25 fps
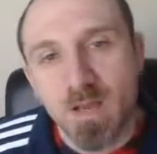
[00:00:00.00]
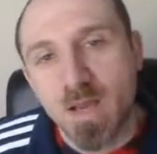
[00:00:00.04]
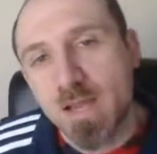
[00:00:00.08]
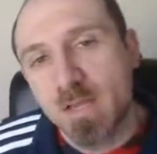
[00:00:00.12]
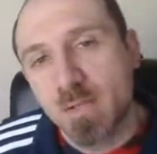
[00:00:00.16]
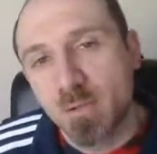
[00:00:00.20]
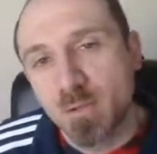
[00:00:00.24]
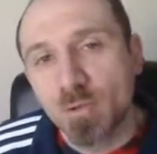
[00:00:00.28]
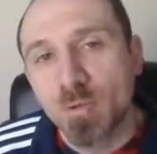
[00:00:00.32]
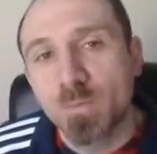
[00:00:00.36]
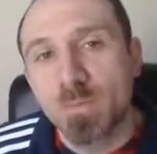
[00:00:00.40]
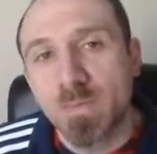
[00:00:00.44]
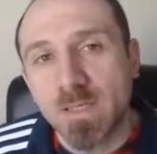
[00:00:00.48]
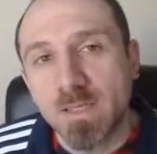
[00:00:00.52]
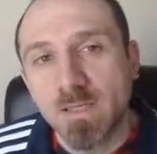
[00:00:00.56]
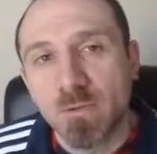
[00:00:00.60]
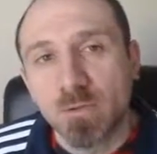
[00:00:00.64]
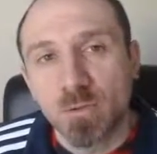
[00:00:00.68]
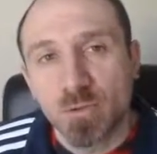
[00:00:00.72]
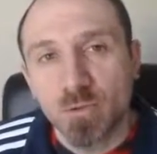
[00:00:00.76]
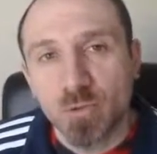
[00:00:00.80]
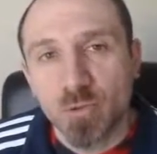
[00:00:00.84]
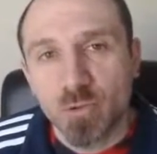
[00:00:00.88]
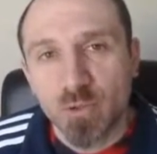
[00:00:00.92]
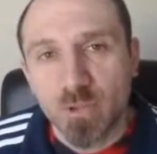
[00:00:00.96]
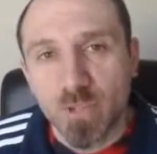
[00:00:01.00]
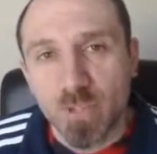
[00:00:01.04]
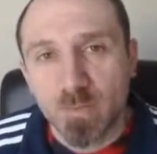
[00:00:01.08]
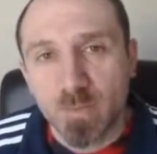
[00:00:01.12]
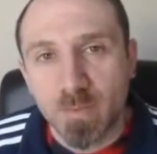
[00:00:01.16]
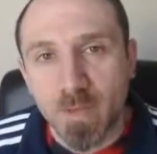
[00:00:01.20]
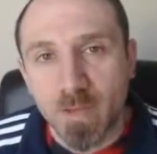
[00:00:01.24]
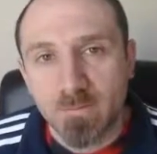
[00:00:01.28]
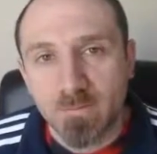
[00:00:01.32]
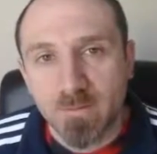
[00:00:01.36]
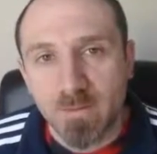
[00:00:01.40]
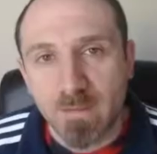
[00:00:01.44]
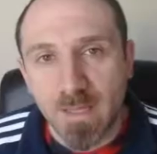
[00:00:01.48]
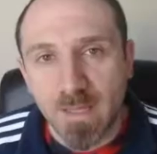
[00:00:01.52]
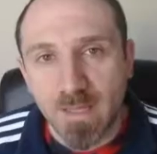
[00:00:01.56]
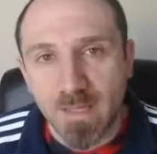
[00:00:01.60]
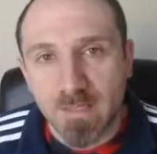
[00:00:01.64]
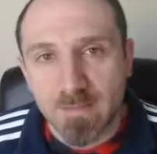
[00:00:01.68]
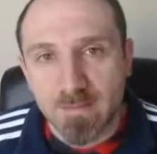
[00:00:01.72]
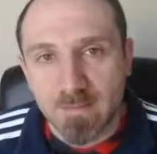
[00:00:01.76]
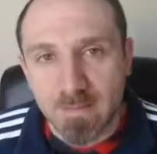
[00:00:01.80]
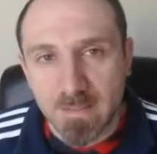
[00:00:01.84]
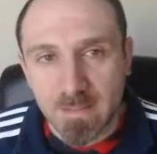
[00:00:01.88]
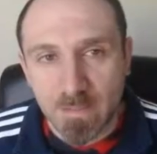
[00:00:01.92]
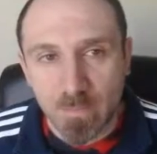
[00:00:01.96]
normally neutral jump after that
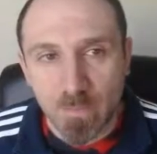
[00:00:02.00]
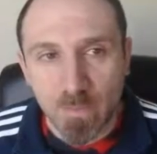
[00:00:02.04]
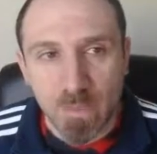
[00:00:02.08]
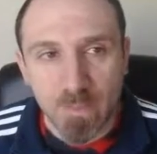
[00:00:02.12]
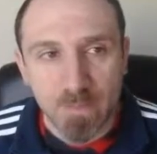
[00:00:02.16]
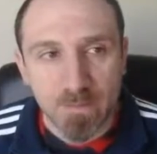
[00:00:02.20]
hits anyway.